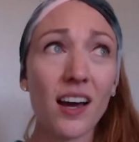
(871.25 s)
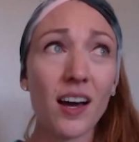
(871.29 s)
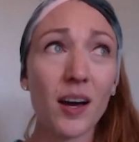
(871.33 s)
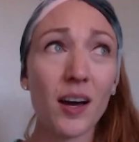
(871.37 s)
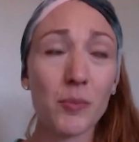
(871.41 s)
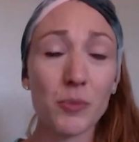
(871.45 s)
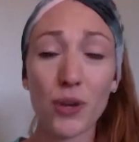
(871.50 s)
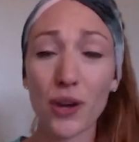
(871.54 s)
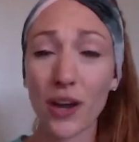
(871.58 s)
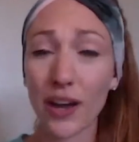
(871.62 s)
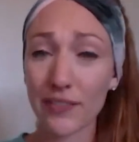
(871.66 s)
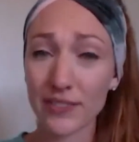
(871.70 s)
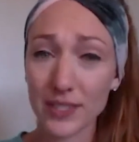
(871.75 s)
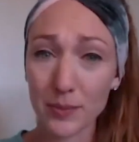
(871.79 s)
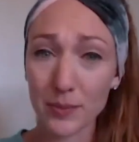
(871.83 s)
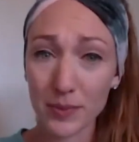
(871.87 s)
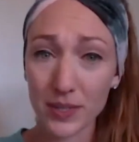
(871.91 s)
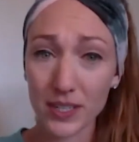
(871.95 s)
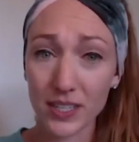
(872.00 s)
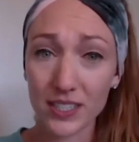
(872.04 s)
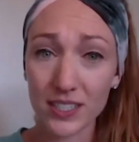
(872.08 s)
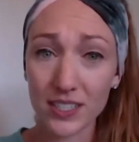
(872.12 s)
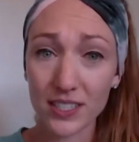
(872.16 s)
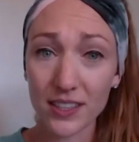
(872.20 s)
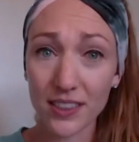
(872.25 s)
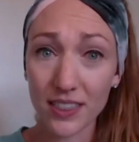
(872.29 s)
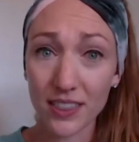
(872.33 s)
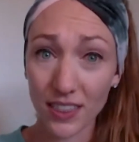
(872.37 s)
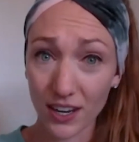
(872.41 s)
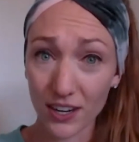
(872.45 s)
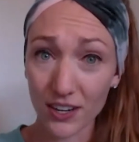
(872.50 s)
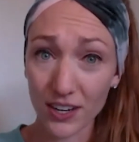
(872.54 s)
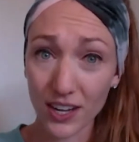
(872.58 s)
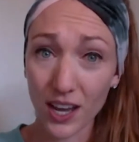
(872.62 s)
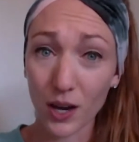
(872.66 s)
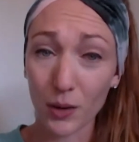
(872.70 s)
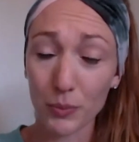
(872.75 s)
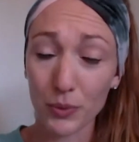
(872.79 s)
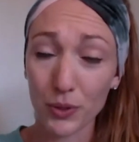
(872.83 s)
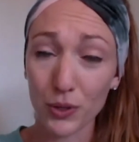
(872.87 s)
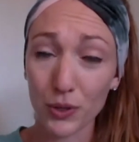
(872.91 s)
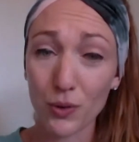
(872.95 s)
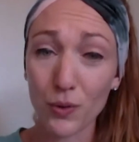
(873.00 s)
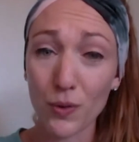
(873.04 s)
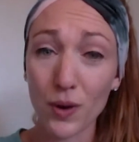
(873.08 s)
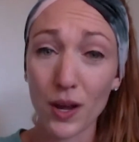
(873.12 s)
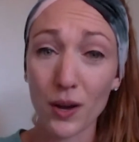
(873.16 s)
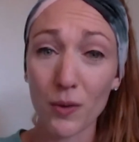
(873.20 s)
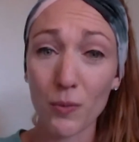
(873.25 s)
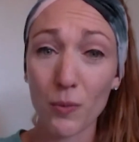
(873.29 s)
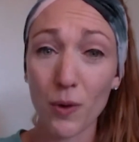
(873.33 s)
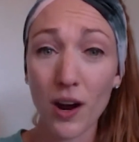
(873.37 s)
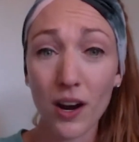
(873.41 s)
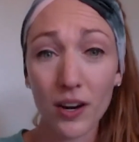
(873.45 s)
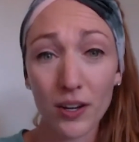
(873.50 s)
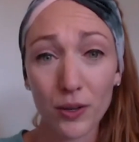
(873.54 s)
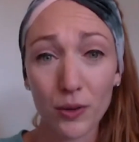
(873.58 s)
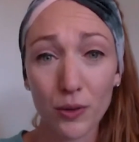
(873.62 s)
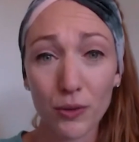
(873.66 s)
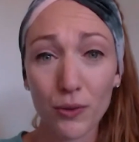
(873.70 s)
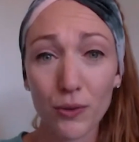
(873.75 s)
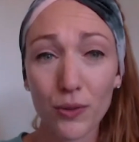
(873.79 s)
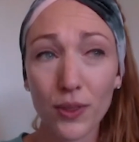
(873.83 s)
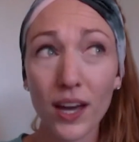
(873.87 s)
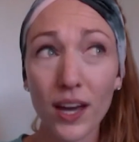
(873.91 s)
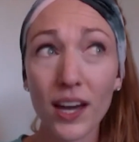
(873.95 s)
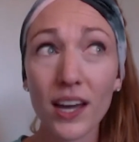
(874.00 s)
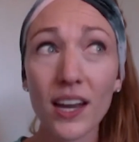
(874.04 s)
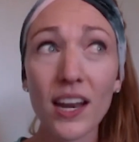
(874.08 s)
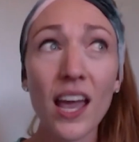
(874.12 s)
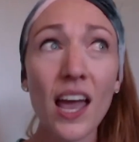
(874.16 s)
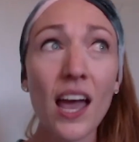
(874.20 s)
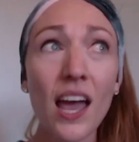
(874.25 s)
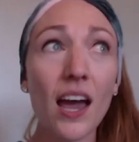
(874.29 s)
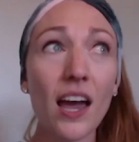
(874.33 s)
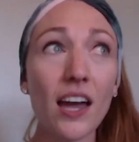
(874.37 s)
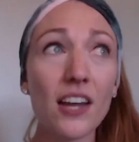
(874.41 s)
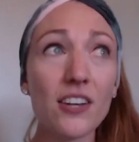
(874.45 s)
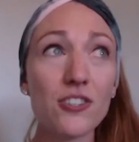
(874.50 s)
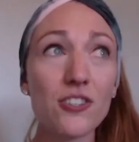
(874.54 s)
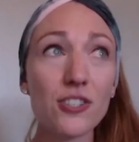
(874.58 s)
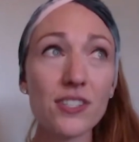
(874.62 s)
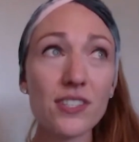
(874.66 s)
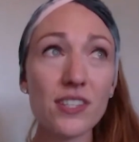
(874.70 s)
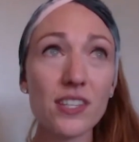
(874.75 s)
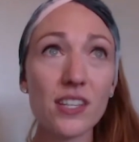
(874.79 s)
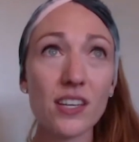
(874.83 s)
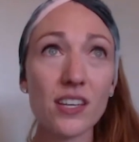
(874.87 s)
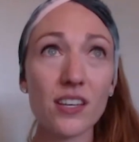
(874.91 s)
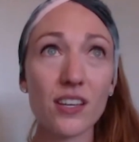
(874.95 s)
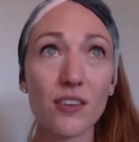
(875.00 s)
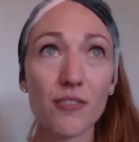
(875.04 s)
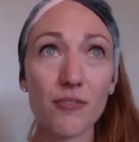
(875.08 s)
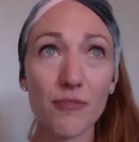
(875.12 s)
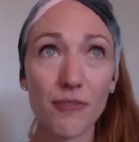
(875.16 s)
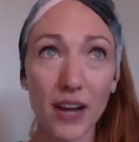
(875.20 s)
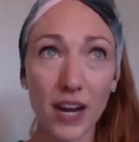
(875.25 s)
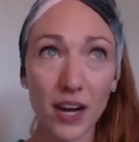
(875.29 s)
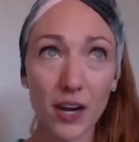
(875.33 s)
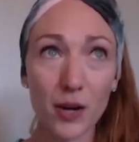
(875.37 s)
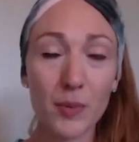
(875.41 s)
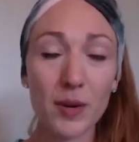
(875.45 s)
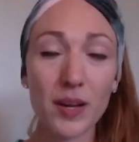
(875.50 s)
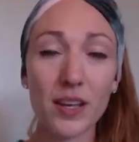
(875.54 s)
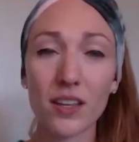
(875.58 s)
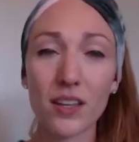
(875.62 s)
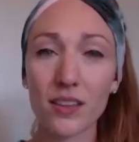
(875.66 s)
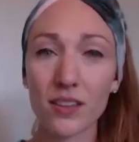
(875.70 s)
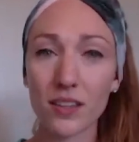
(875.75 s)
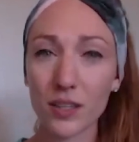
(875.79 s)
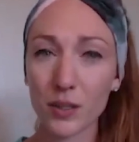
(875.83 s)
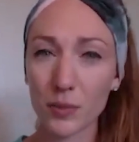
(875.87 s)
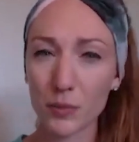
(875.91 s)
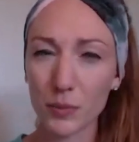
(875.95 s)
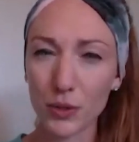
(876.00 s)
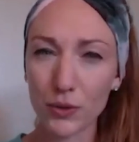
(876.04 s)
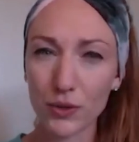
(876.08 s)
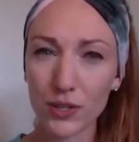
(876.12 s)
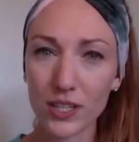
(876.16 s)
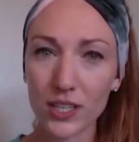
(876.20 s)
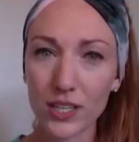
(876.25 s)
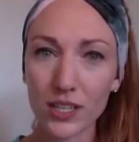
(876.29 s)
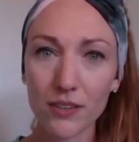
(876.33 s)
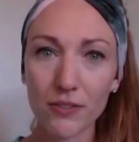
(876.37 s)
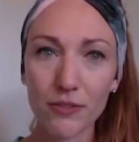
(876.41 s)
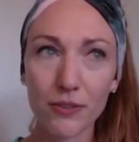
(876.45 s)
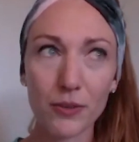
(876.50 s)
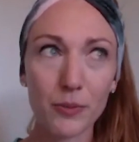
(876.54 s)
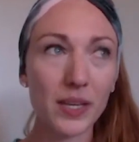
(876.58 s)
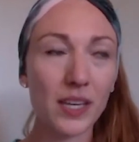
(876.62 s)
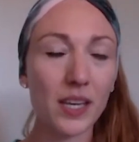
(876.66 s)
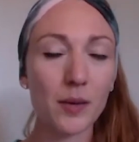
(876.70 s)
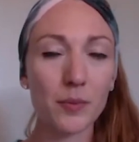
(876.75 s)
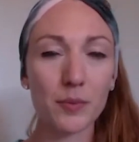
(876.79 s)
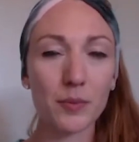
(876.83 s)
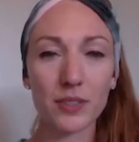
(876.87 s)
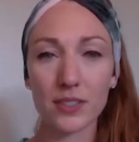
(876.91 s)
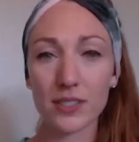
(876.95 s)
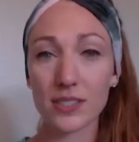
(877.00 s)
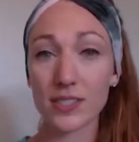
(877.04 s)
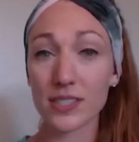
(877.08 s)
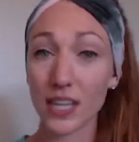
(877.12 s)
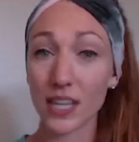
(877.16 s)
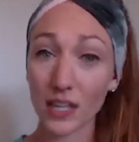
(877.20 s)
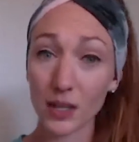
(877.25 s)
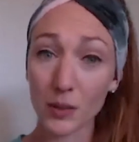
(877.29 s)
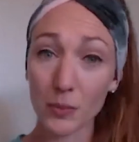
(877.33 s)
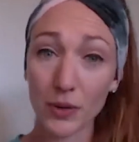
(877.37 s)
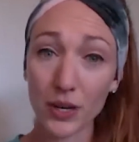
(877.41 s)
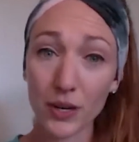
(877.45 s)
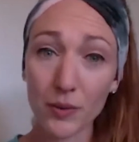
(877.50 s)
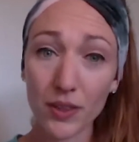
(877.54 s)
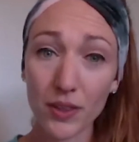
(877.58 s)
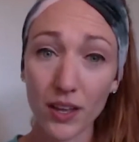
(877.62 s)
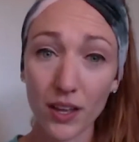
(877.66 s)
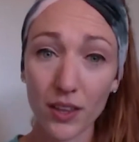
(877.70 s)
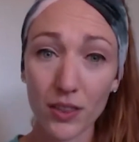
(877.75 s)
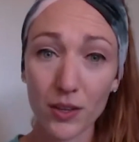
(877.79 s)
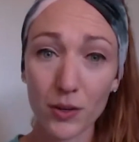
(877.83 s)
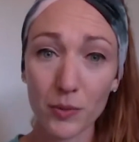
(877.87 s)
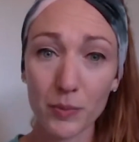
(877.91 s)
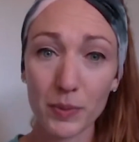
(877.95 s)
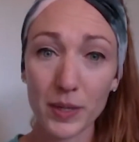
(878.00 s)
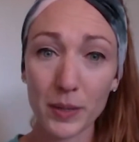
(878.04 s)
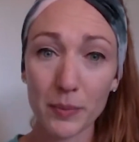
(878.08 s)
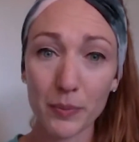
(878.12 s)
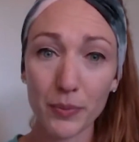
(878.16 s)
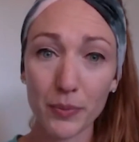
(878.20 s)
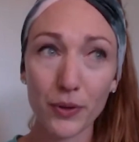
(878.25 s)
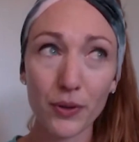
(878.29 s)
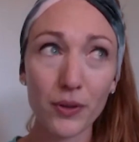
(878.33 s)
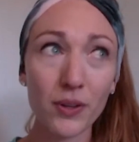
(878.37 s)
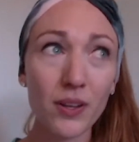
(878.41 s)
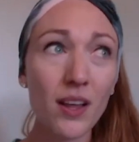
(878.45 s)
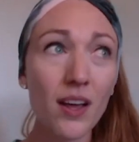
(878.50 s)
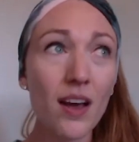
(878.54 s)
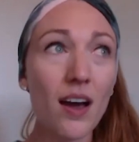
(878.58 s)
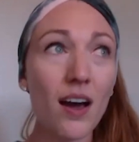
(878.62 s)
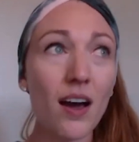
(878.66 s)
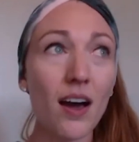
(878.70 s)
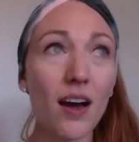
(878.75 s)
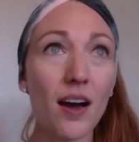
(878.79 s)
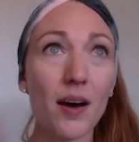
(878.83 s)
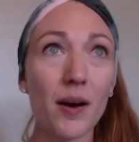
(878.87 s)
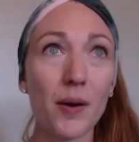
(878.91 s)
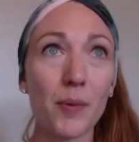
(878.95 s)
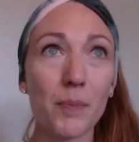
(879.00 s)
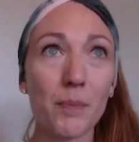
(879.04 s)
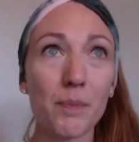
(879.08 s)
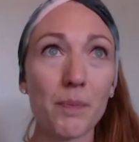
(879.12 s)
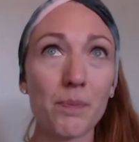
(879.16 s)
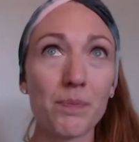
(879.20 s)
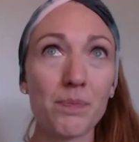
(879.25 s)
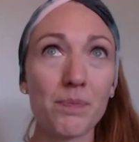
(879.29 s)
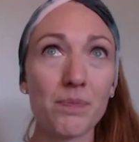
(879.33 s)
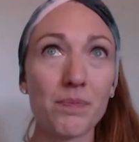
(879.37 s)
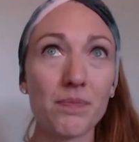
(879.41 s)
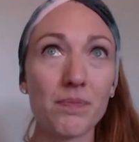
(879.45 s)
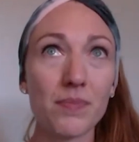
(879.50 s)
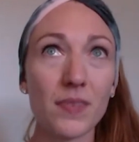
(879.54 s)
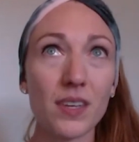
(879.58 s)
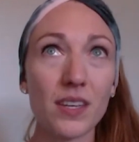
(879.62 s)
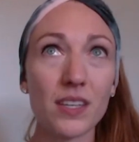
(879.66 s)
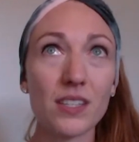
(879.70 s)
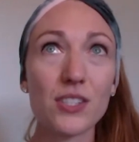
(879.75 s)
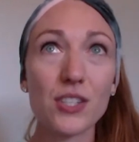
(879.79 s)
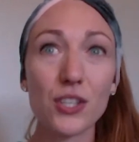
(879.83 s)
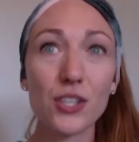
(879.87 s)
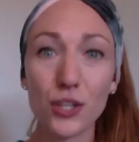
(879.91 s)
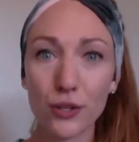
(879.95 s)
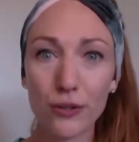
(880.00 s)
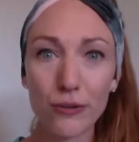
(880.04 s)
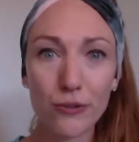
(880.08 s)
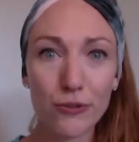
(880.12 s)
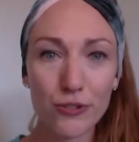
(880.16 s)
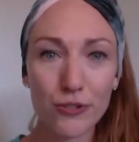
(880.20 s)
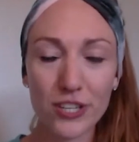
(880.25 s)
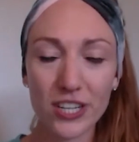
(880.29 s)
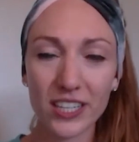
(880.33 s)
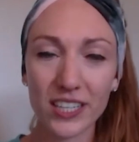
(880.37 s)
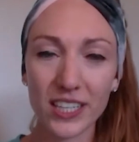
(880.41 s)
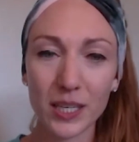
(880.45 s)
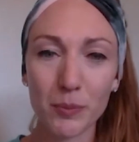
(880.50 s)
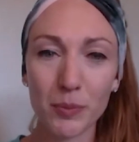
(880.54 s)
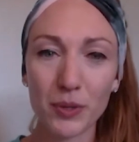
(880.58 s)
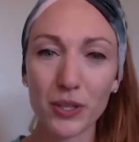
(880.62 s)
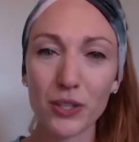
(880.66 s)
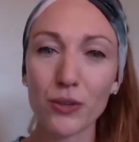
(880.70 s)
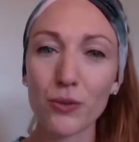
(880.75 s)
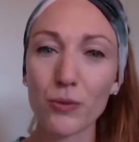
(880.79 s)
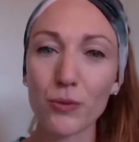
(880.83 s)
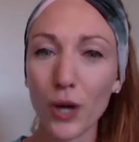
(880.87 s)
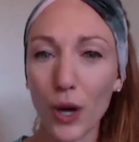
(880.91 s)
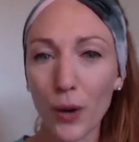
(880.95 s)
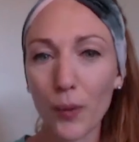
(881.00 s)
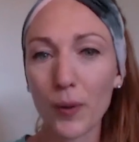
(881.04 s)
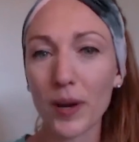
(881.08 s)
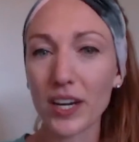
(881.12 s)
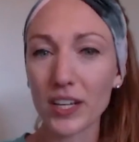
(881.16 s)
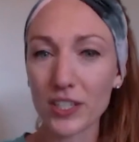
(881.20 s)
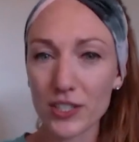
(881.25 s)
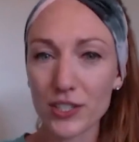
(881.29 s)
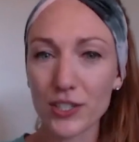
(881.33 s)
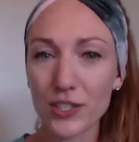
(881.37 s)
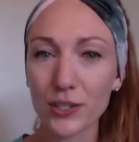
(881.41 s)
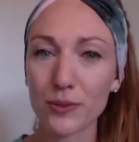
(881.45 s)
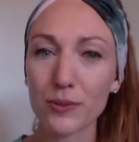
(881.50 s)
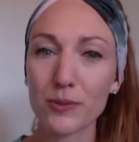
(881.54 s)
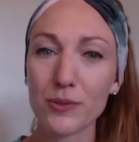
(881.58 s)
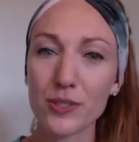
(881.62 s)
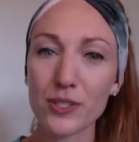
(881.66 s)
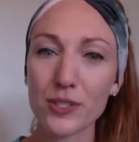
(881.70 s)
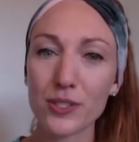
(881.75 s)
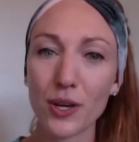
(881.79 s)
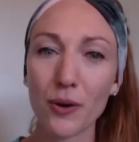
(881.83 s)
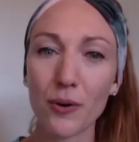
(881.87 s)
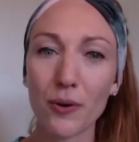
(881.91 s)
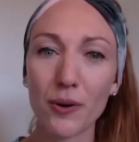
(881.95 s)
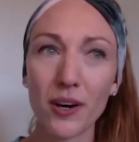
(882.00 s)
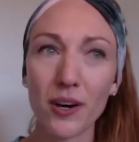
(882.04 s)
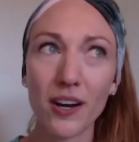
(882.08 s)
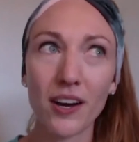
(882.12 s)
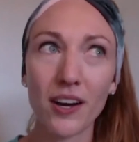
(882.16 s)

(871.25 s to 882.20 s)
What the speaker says: you have somebody there to help you and walk you through that. And just the environment and the community for being able to celebrate with other people is huge in keeping you going too. So